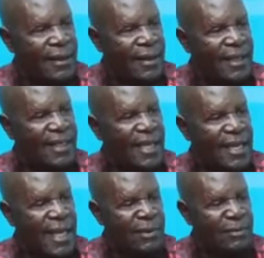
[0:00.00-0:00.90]
let the
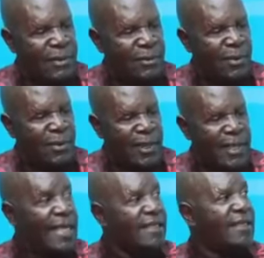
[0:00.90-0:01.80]
NRM people,
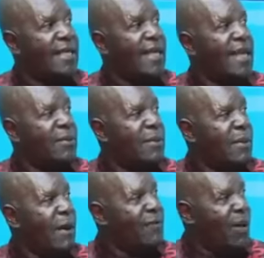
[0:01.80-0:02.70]
let us, the NRM
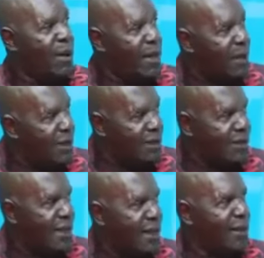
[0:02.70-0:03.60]
people, have our
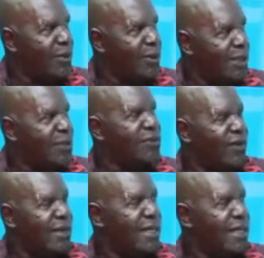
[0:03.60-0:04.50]
numbers. We need to
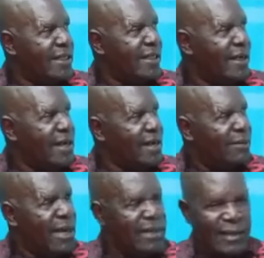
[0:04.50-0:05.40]
validate.
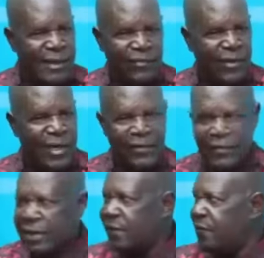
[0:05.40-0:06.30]
But if we
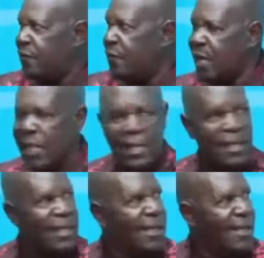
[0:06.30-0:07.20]
live in the folly,
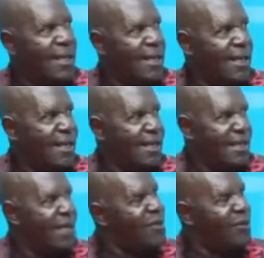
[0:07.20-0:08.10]

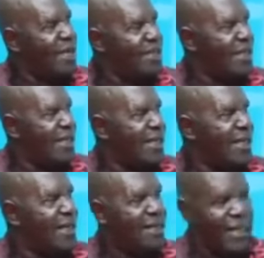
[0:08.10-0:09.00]
then obviously
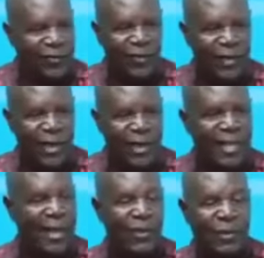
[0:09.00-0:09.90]
that folly,
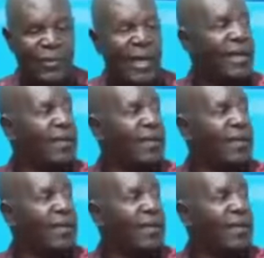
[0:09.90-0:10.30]
there will be a